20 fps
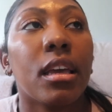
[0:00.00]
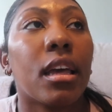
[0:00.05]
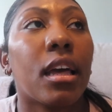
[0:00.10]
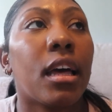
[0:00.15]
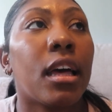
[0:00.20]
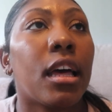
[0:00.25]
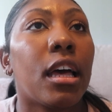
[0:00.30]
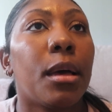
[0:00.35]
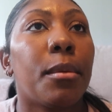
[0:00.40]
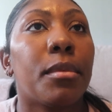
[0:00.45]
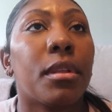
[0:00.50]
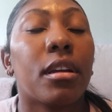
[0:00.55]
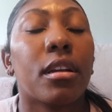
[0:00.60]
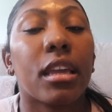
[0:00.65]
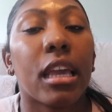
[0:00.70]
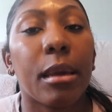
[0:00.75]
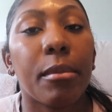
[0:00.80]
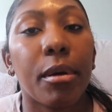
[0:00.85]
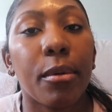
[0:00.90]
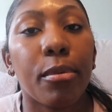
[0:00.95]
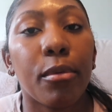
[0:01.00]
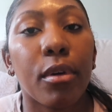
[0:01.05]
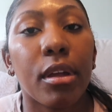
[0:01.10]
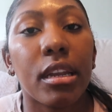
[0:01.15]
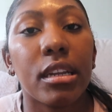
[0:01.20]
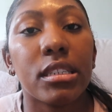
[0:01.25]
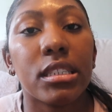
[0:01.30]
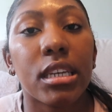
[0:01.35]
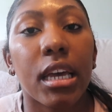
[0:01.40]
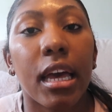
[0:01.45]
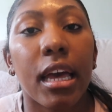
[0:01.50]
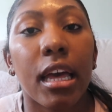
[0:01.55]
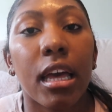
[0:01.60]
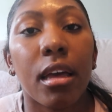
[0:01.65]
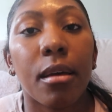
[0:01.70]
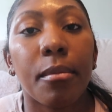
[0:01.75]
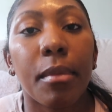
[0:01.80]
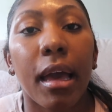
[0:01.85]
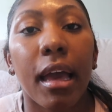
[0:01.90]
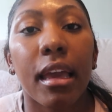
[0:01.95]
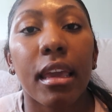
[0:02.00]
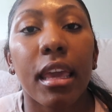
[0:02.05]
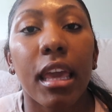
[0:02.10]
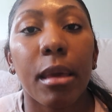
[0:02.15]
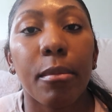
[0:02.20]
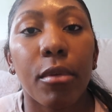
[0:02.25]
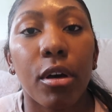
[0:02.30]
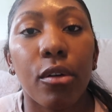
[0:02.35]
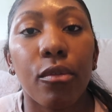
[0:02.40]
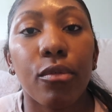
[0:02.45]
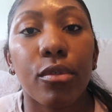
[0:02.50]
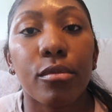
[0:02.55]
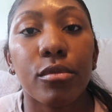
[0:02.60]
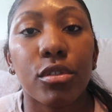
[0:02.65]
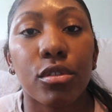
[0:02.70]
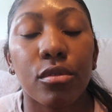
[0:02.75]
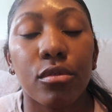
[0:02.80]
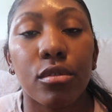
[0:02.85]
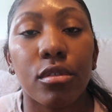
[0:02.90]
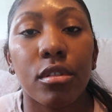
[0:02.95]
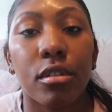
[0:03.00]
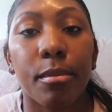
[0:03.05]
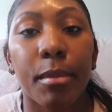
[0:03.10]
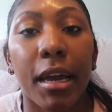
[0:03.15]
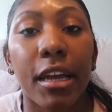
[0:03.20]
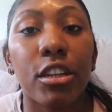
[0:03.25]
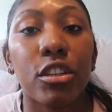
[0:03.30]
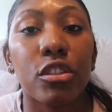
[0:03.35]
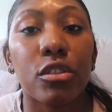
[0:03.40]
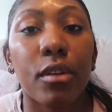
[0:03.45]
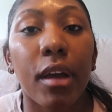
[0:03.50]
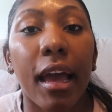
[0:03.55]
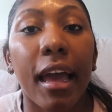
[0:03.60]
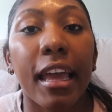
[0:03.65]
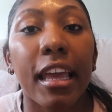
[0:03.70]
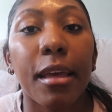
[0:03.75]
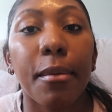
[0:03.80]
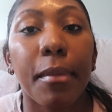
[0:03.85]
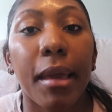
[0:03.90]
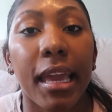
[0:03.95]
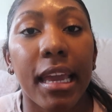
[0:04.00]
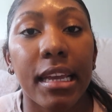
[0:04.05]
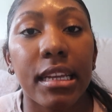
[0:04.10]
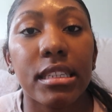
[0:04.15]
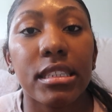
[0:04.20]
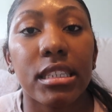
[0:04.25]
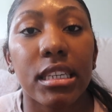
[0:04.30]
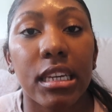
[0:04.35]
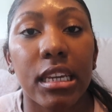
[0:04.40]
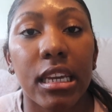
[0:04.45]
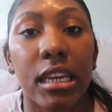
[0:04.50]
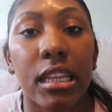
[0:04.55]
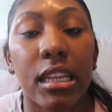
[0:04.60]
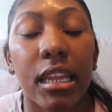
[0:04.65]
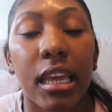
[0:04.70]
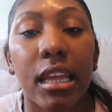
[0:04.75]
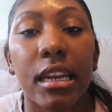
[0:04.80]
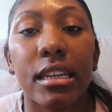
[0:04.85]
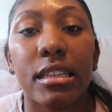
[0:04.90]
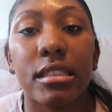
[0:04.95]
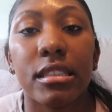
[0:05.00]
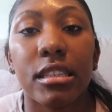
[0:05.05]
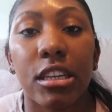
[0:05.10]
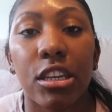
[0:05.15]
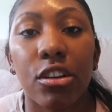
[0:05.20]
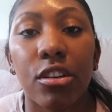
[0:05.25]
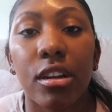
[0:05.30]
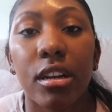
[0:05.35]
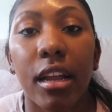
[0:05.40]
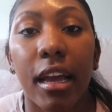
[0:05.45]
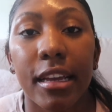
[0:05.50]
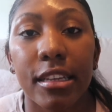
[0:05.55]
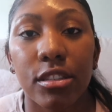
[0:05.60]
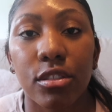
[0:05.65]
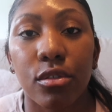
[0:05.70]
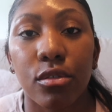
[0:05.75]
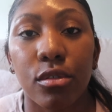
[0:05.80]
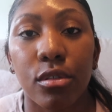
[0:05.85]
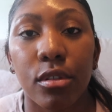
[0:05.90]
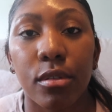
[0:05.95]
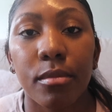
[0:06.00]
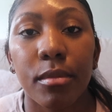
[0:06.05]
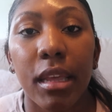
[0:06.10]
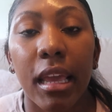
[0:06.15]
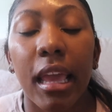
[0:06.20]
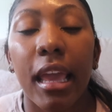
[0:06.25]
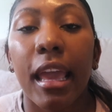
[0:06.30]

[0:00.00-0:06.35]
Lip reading: There came a point in time I came home from school, and mind you, I am 18 and a senior in high school,